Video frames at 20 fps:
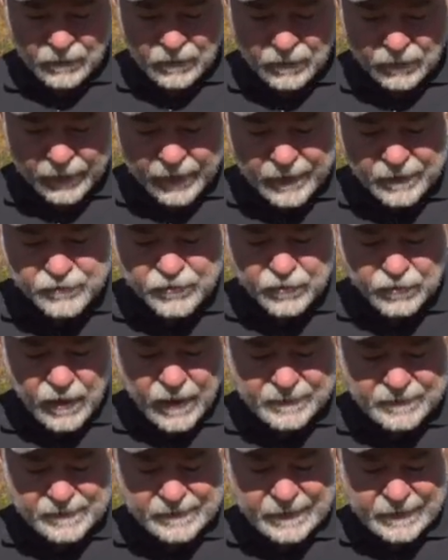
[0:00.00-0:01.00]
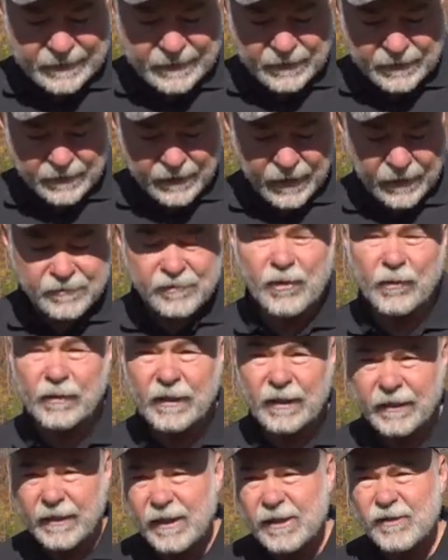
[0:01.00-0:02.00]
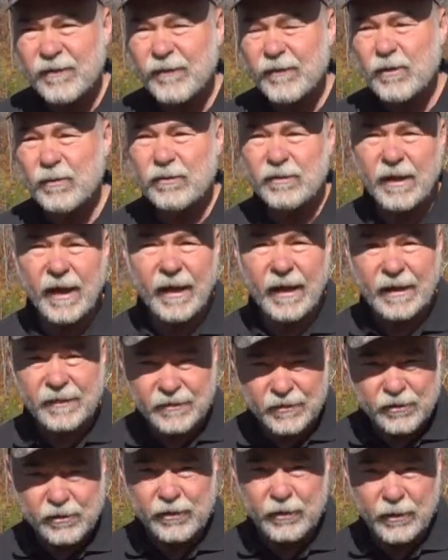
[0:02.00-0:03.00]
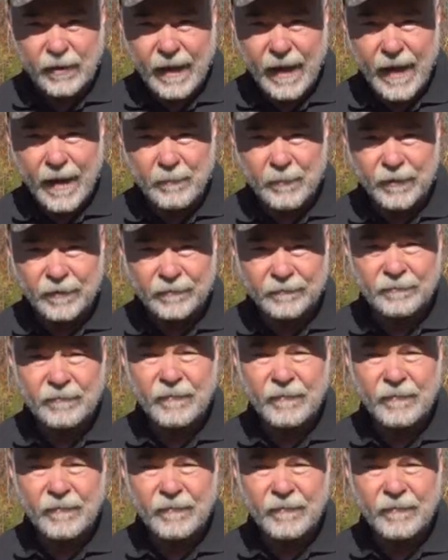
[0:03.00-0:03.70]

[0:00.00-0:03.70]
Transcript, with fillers: Glands are not stinking yet, so in the next few days it should happen.